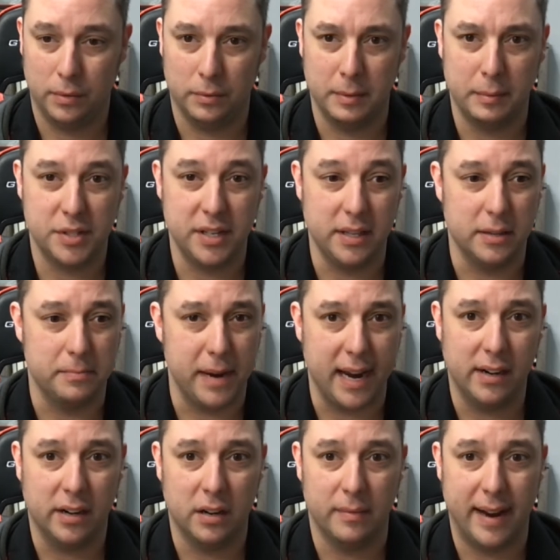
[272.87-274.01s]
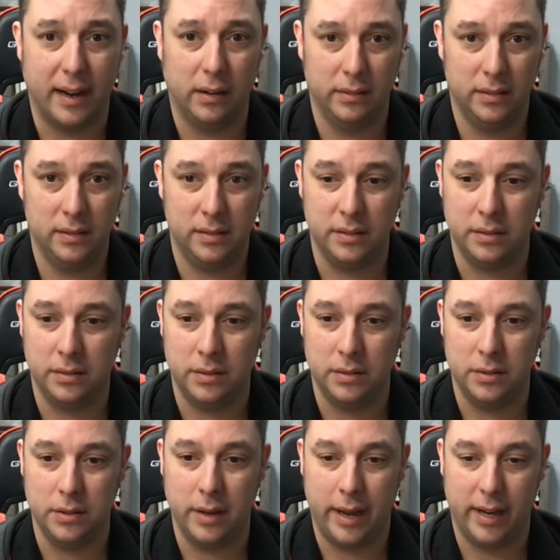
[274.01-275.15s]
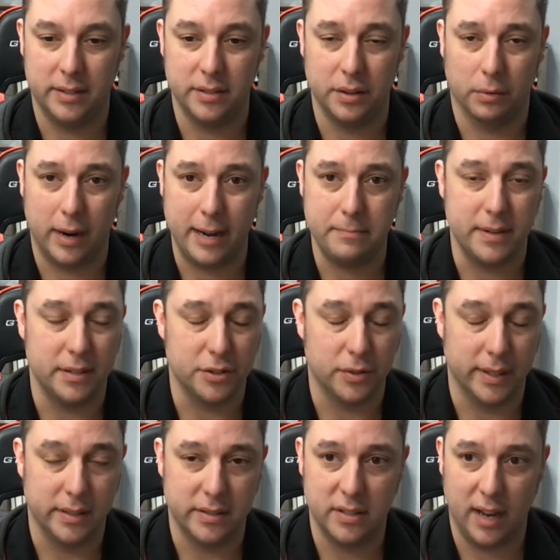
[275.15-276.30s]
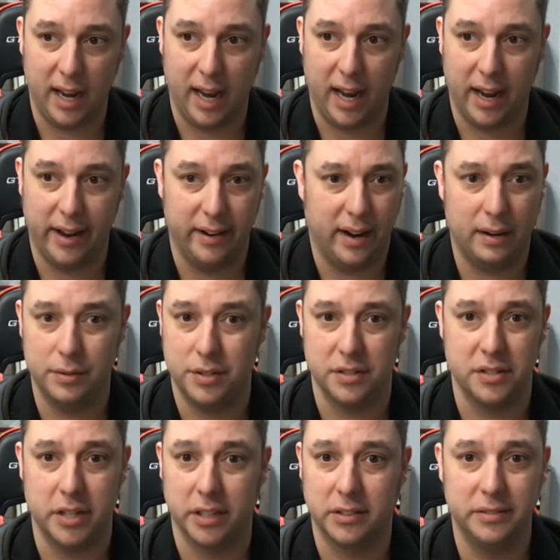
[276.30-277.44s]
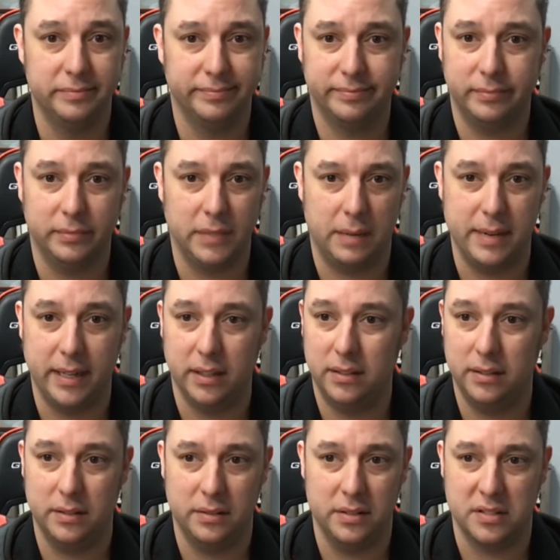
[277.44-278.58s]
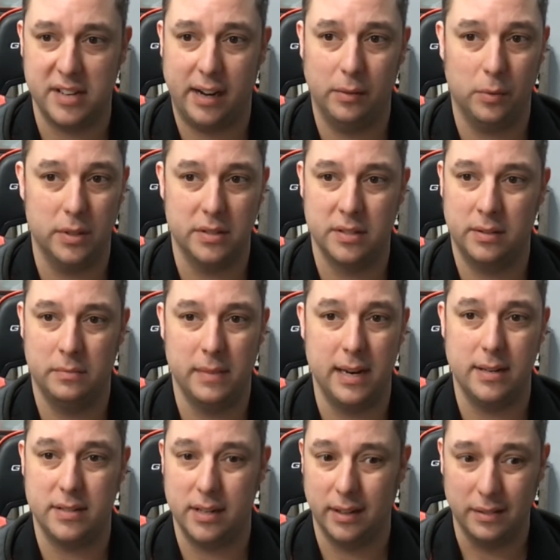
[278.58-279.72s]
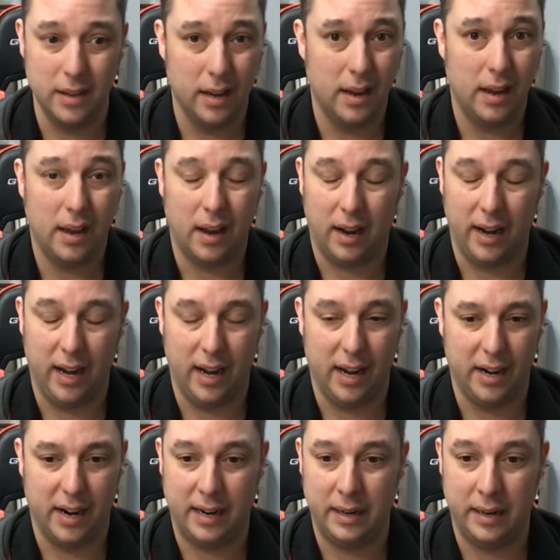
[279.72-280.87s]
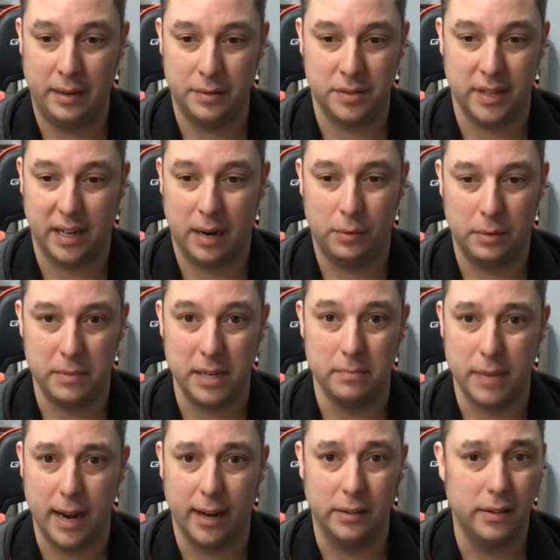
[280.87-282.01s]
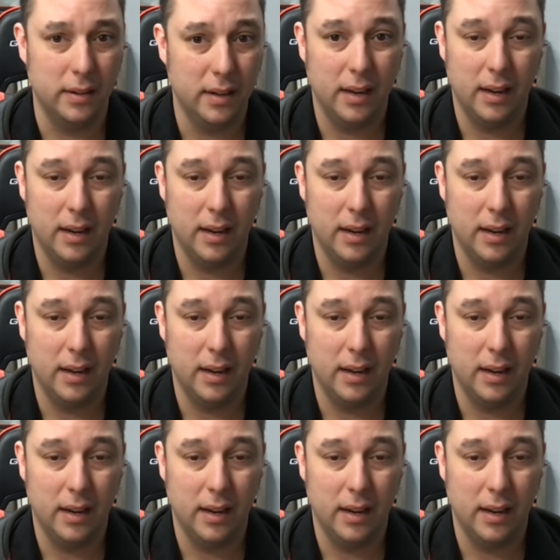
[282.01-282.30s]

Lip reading: remember seeing the band come out to the ramp entrance, and I was just hooked. I mean, the sound was amazing, and I was like, I want to be in band.